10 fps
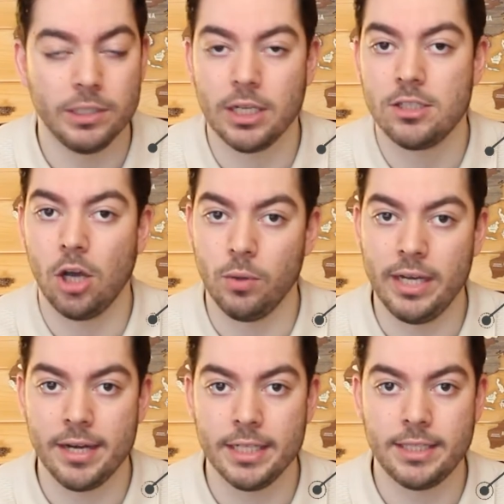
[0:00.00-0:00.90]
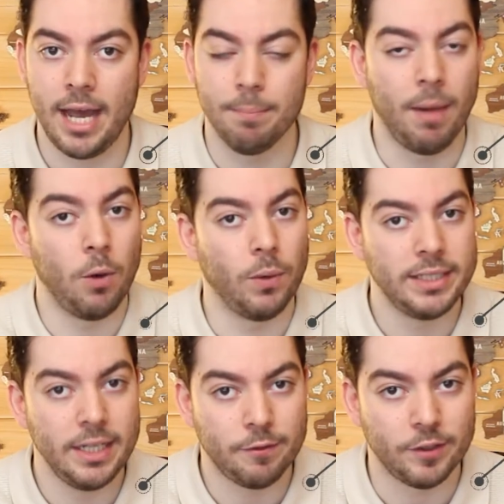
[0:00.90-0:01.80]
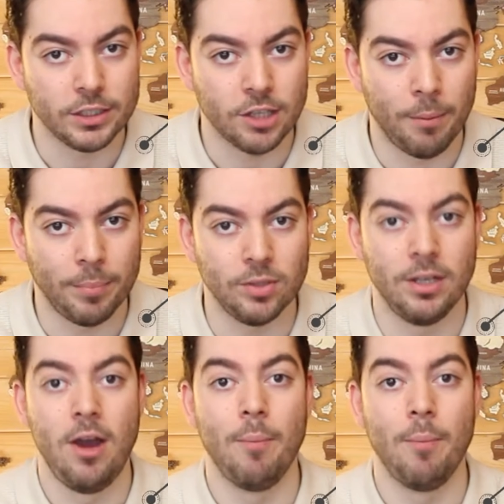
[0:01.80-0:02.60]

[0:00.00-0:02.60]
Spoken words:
which I totally understand. My one did, for example.